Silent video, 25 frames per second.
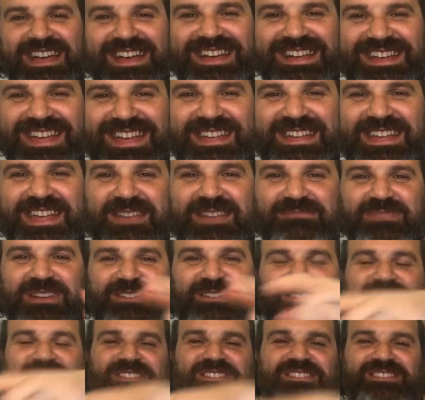hey, hey,
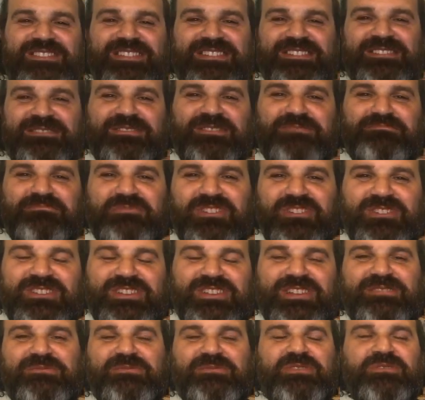Peter, good to see you. Good to
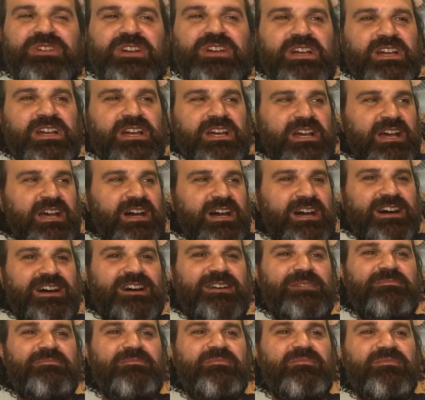hear from you.
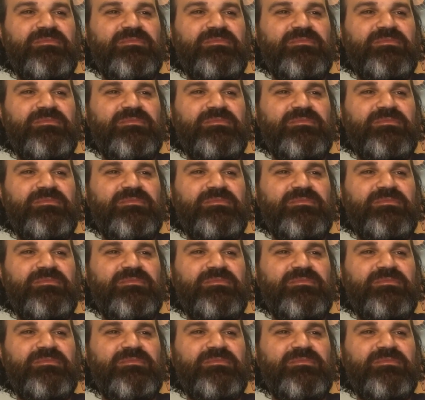Um,